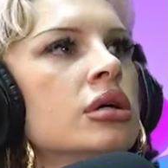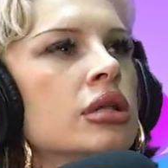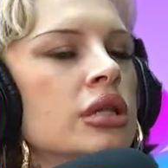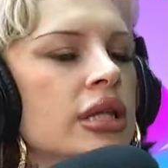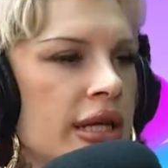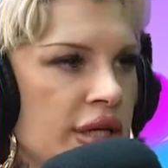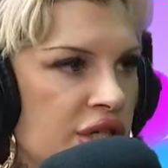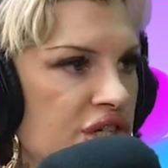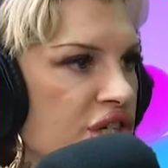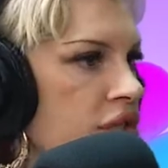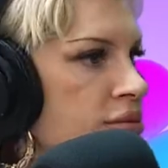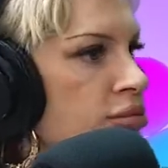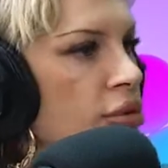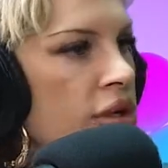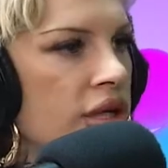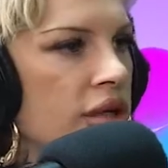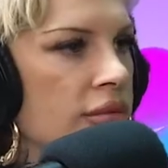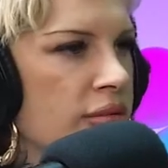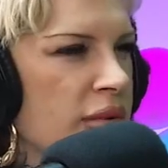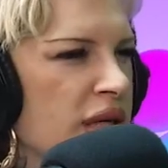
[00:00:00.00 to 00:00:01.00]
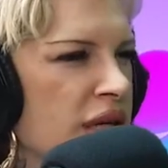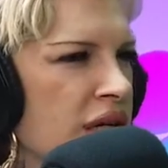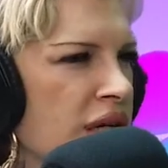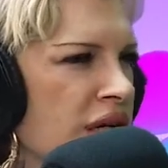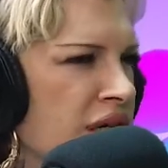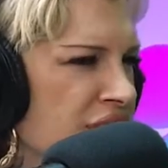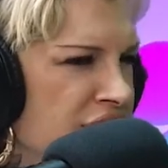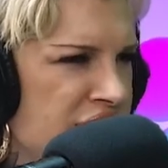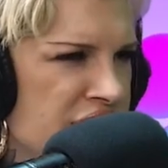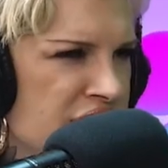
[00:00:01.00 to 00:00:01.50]
like just booking me
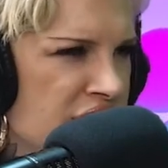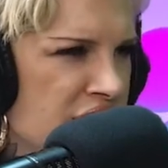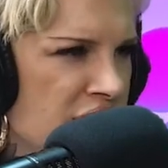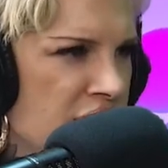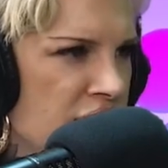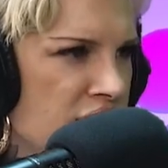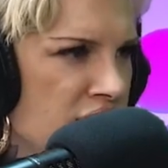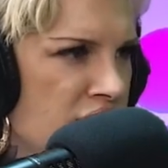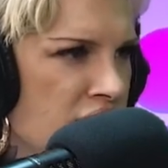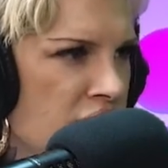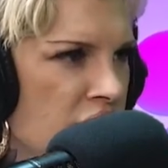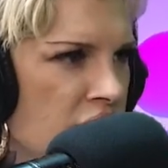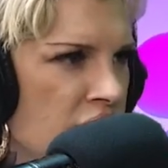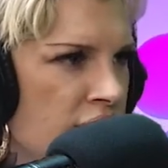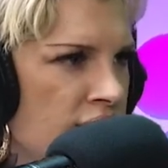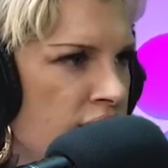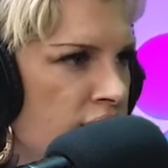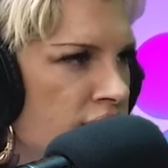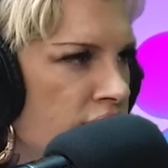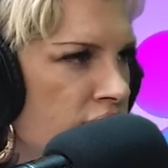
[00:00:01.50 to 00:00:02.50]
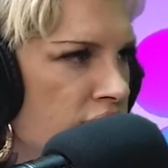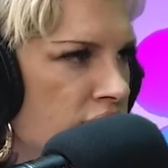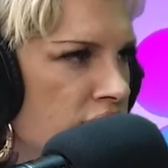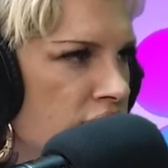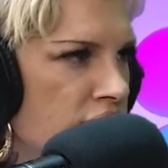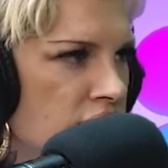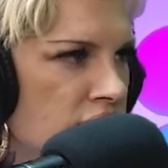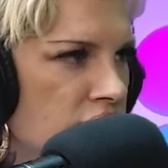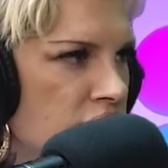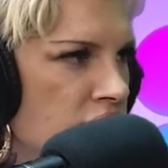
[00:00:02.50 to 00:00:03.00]
because
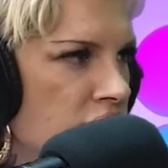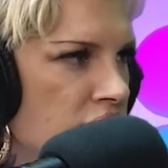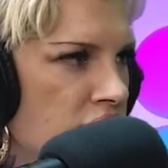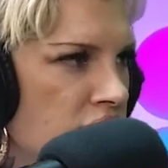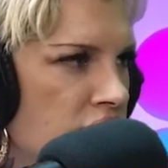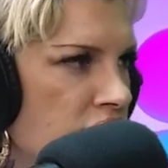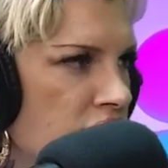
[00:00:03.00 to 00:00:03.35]
I'm.